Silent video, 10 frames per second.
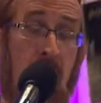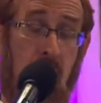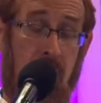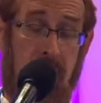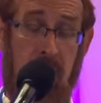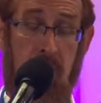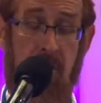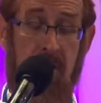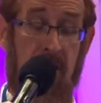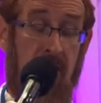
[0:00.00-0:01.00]
or you can
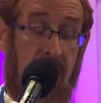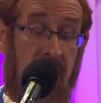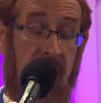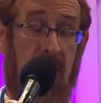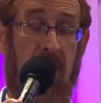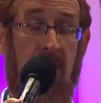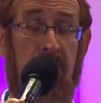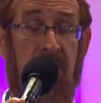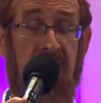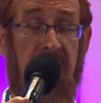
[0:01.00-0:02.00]
use the uh,
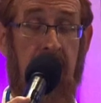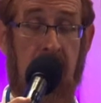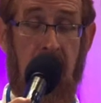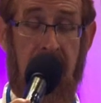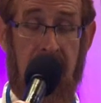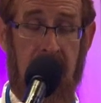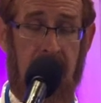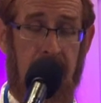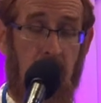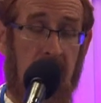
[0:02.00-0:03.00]
machine outside.
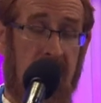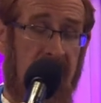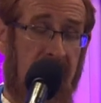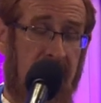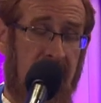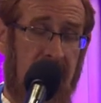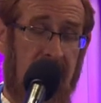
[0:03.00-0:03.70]
But once again,